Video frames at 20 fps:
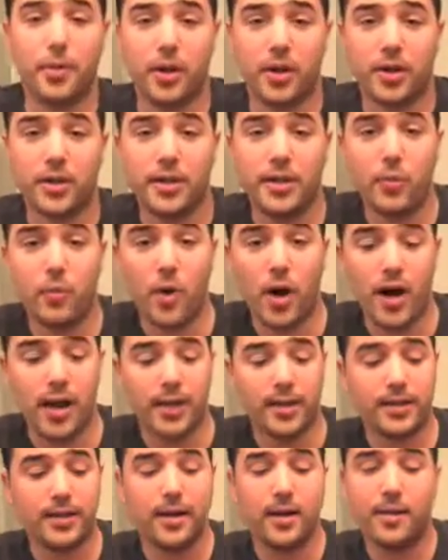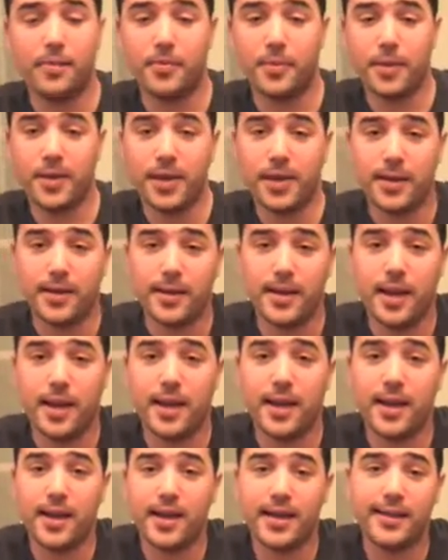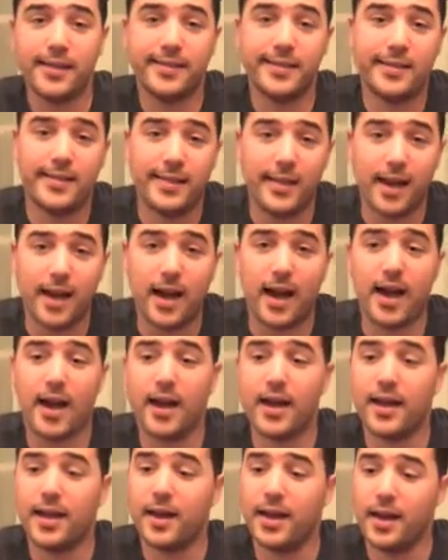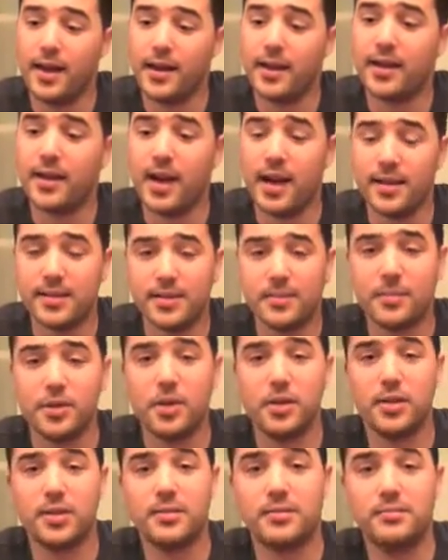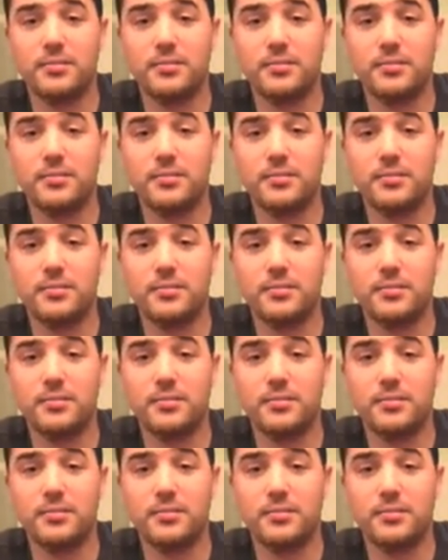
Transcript: Berkeley Wine Company, and I had some good